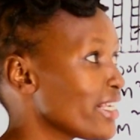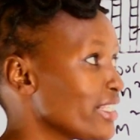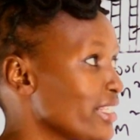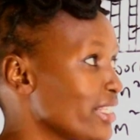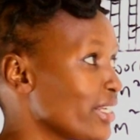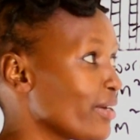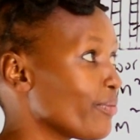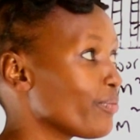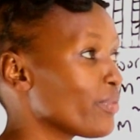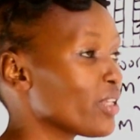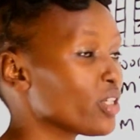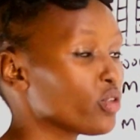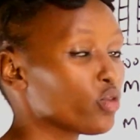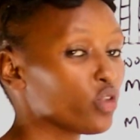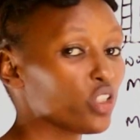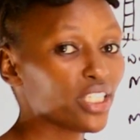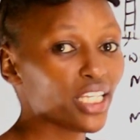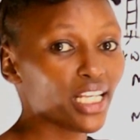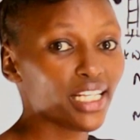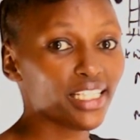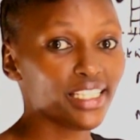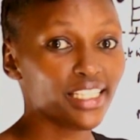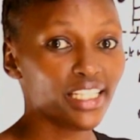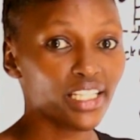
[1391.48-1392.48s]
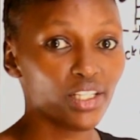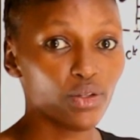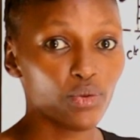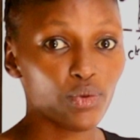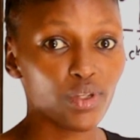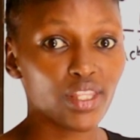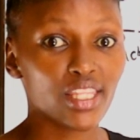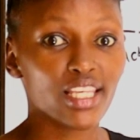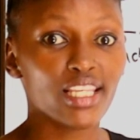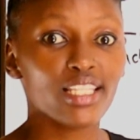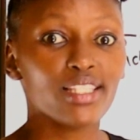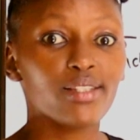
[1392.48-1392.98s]
item that we shall deal
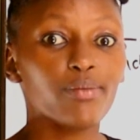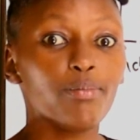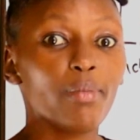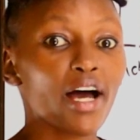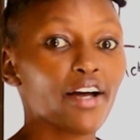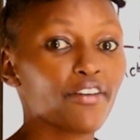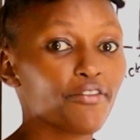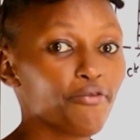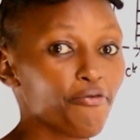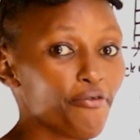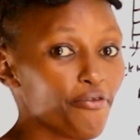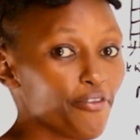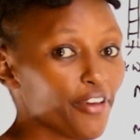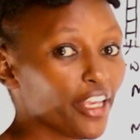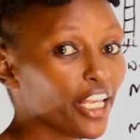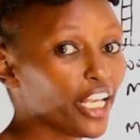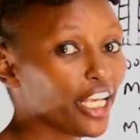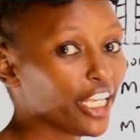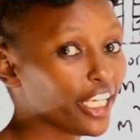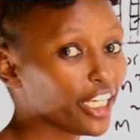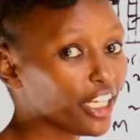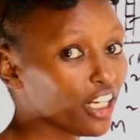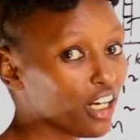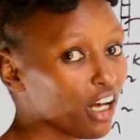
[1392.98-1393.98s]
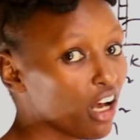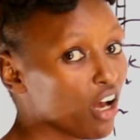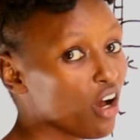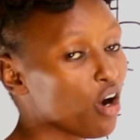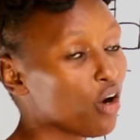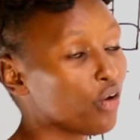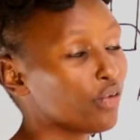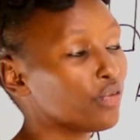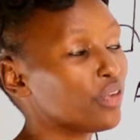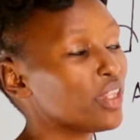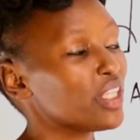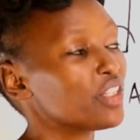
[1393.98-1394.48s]
with is backfilling
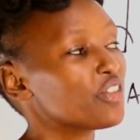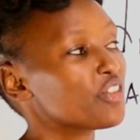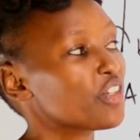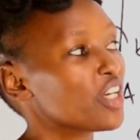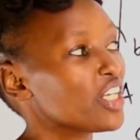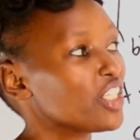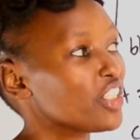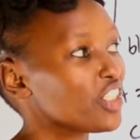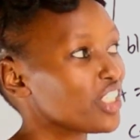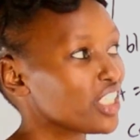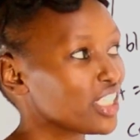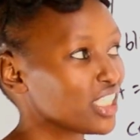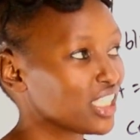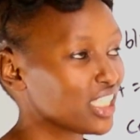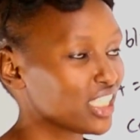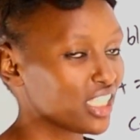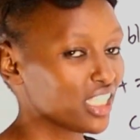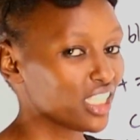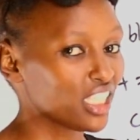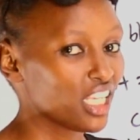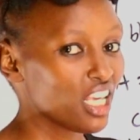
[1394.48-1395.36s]
of the trenches.